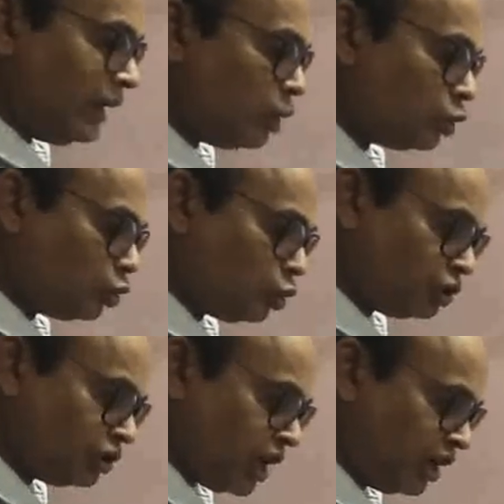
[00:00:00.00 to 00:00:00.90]

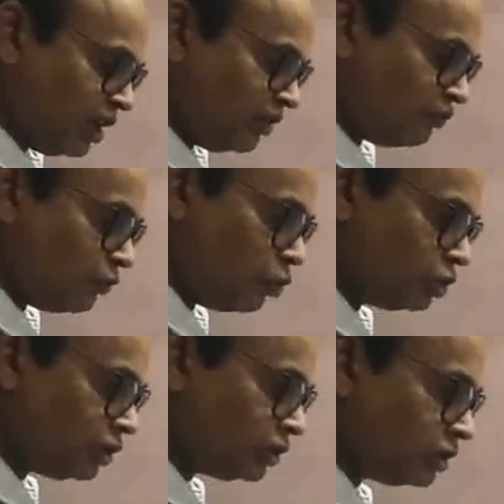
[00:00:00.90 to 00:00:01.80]
electrostatic
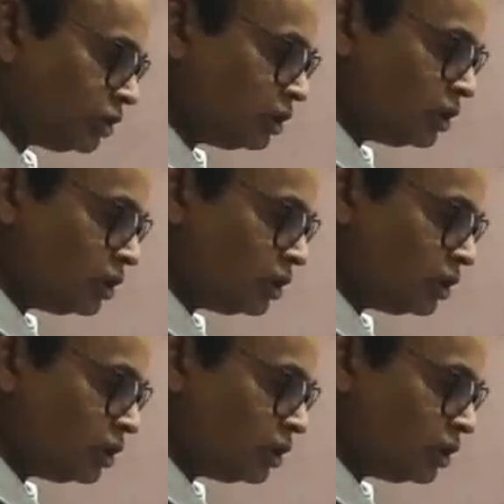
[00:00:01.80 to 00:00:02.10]
force